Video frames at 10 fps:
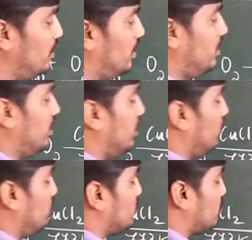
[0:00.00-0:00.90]
that
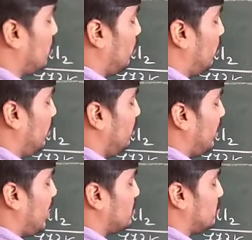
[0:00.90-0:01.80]
gives chlorine
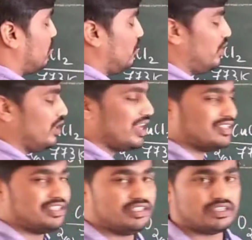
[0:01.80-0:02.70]
gas or chlorine
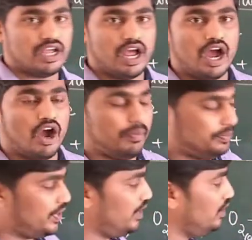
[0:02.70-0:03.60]
gas is
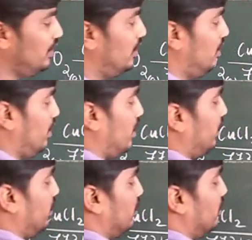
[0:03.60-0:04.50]
obtained,
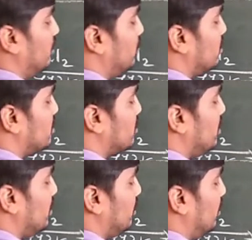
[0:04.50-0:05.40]
and this is
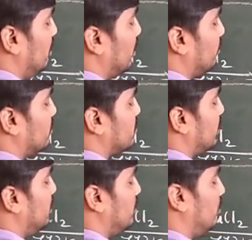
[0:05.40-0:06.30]
the liquid
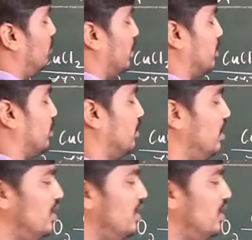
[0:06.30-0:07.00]
state water.